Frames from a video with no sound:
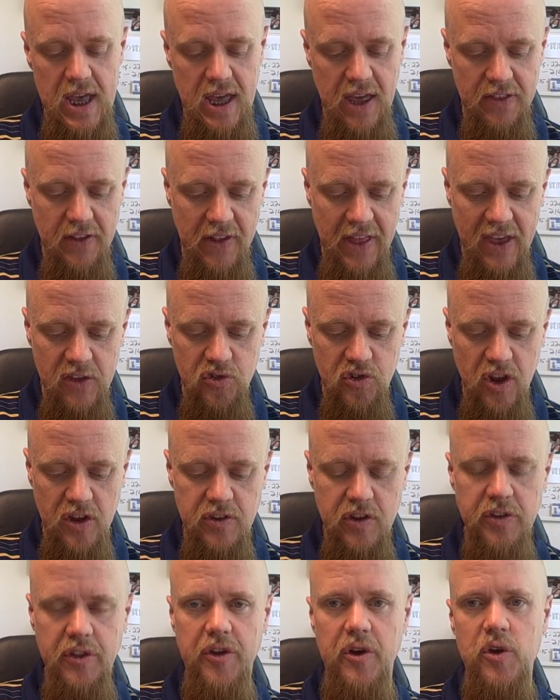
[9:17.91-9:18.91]
And the last
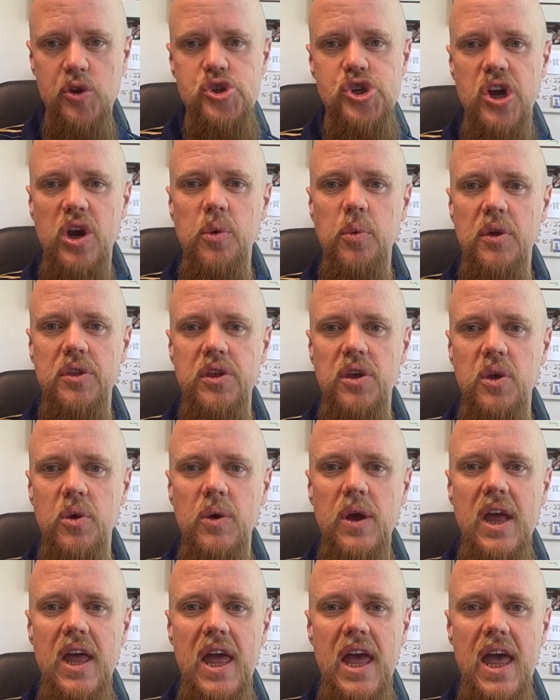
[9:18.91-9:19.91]
idea that I'll share with you,
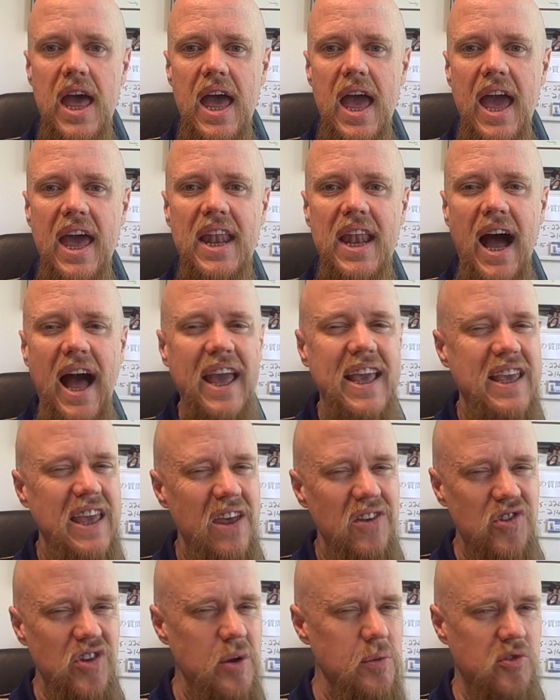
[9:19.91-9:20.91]
and I
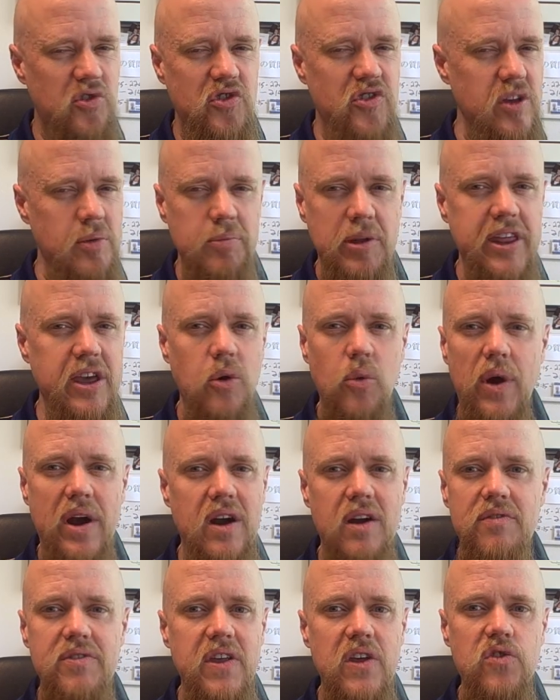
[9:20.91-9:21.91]
guess I was dimly
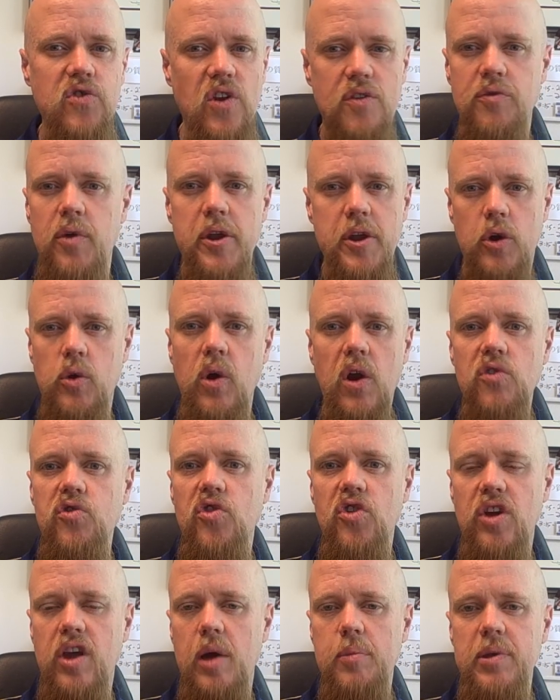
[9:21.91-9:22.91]
aware of this, I've run across
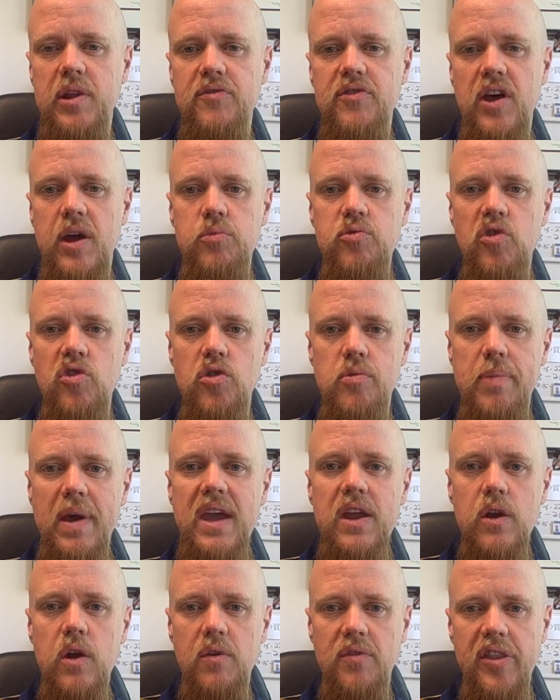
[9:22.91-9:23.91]
it a couple of times in
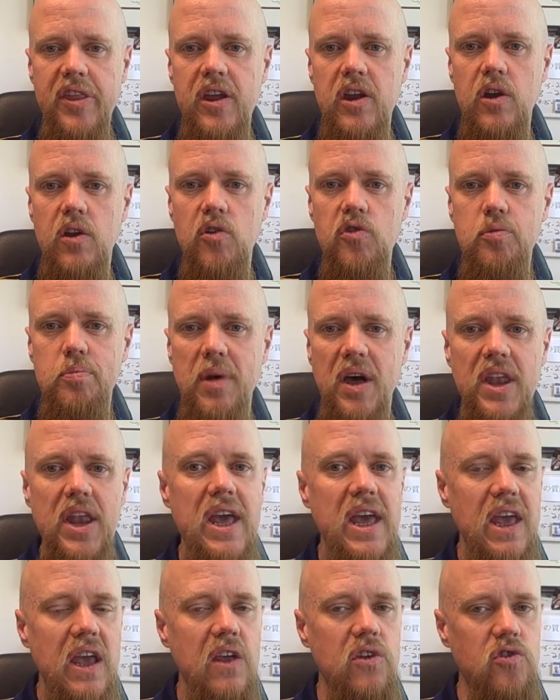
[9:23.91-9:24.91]
debate over the years, but
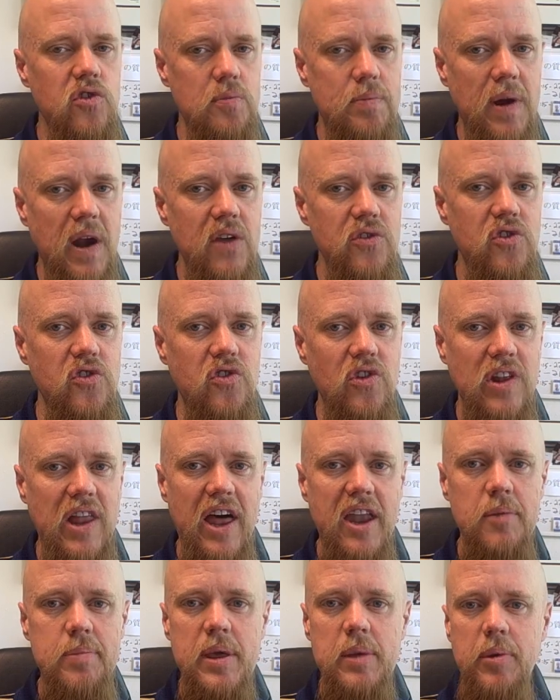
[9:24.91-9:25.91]
it surprises a
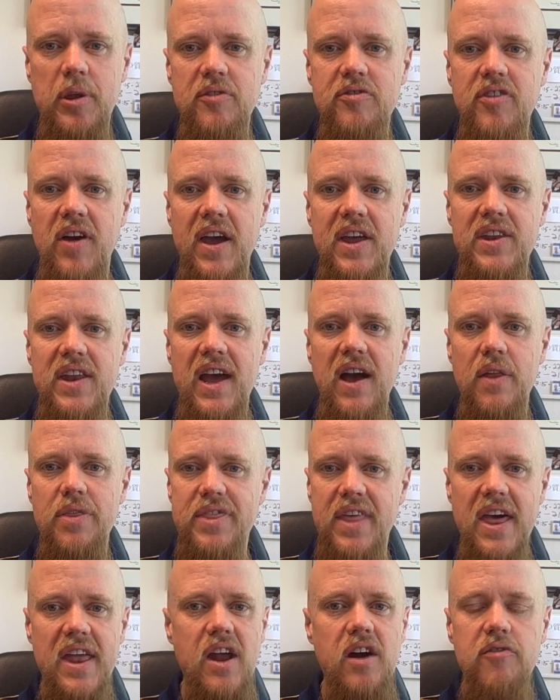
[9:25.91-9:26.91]
lot of people to find out
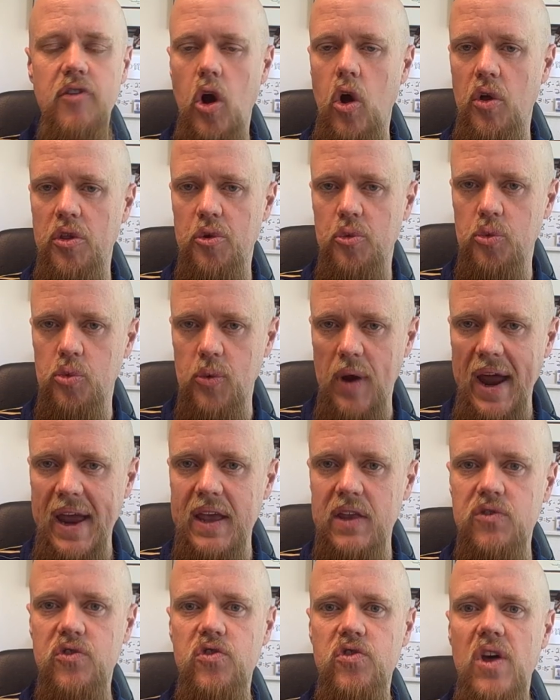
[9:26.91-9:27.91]
that of all the
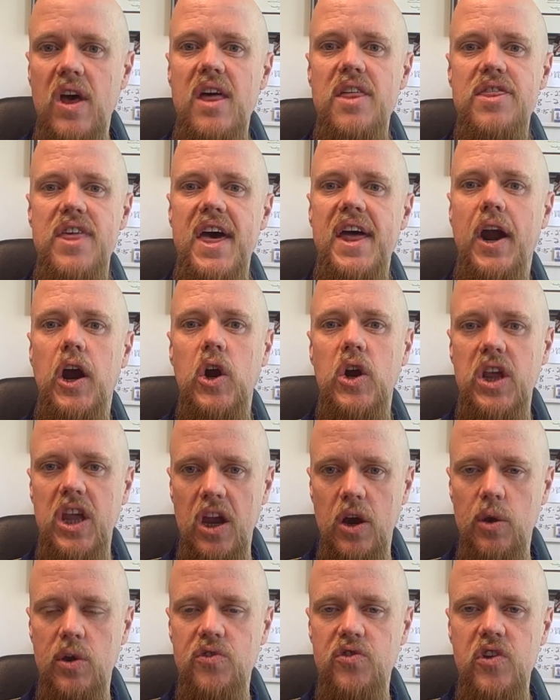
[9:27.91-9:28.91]
rights that are
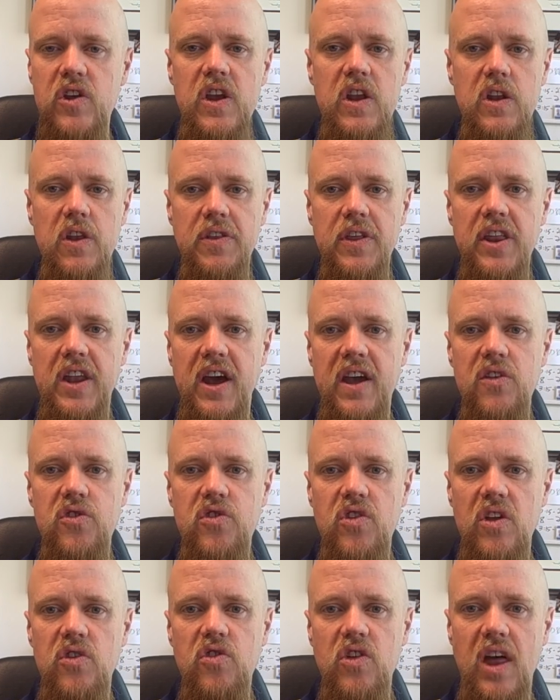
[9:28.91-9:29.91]
guaranteed in the United
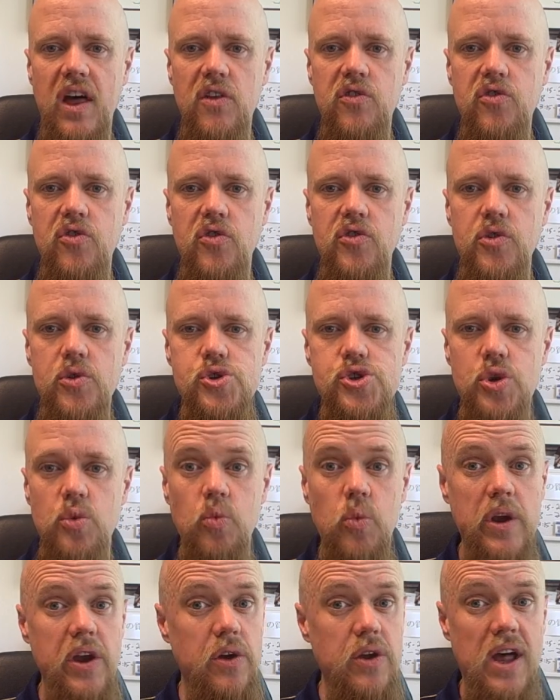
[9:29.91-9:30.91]
States Constitution,
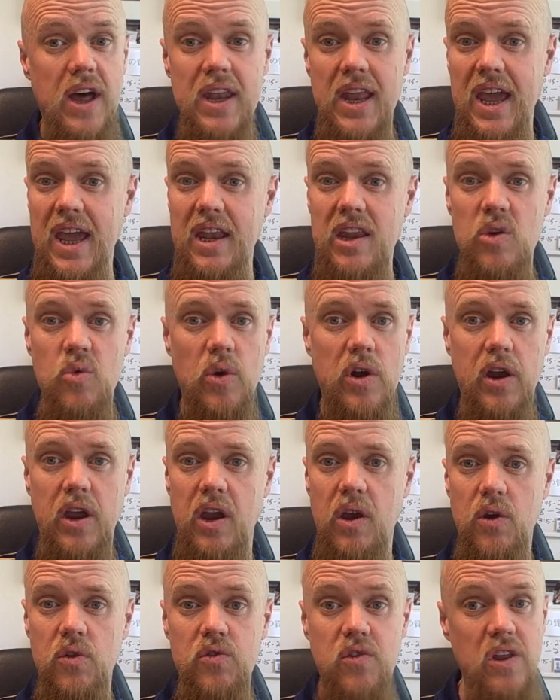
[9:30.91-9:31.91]
we are not anywhere
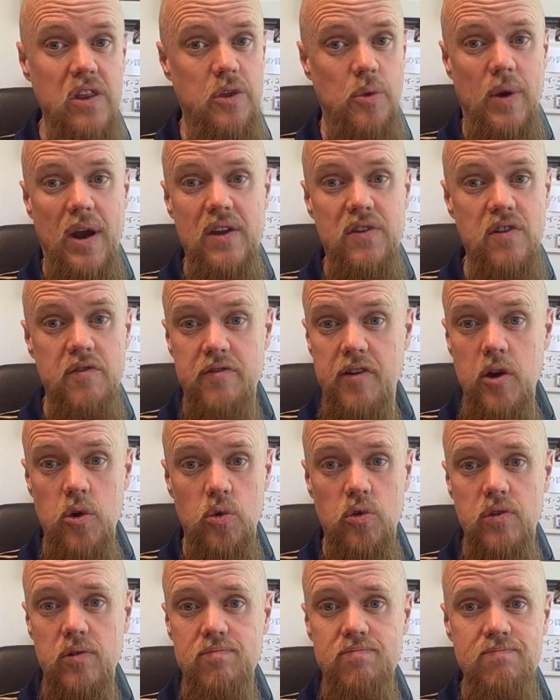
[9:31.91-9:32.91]
guaranteed the right to
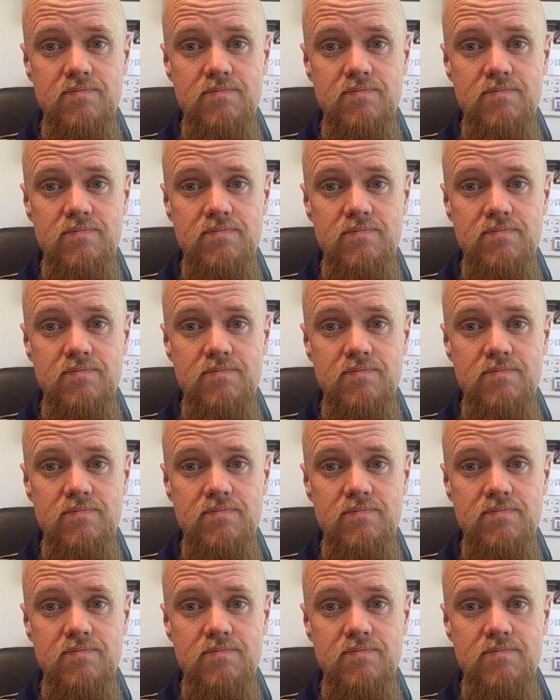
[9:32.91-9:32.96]
vote.